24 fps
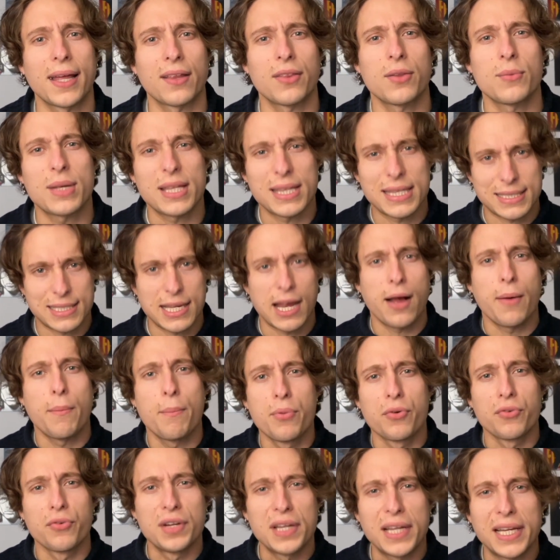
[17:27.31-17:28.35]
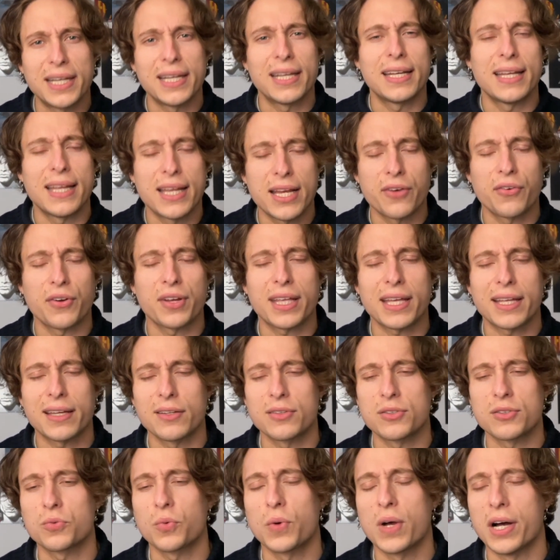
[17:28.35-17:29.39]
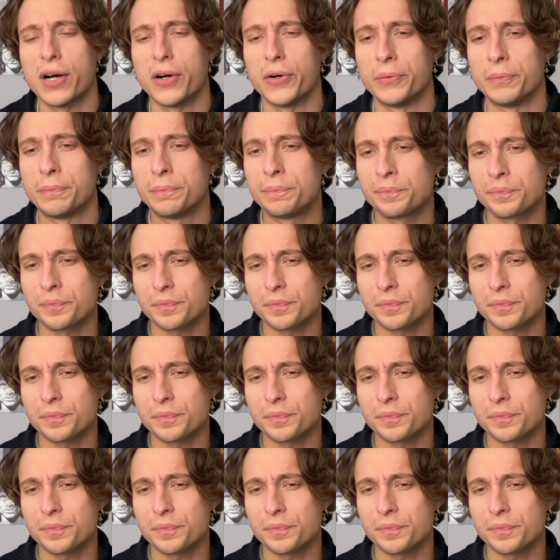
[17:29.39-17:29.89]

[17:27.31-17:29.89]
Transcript: I think we get the tambourine in here again as well.